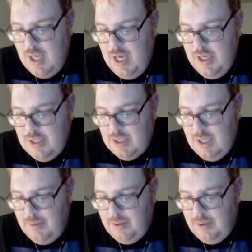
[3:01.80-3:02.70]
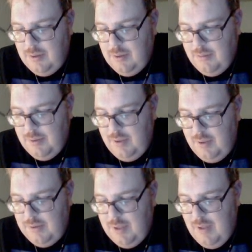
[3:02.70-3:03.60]
Ace, and Subbotin. What do they
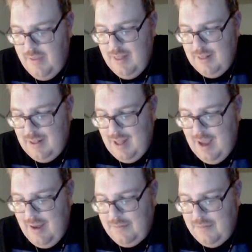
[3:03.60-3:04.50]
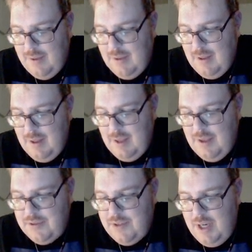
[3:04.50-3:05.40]
say? They laughed.
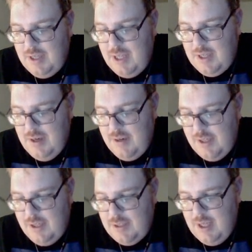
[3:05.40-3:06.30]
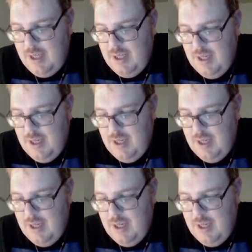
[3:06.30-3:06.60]
And Shanks had tears and he said,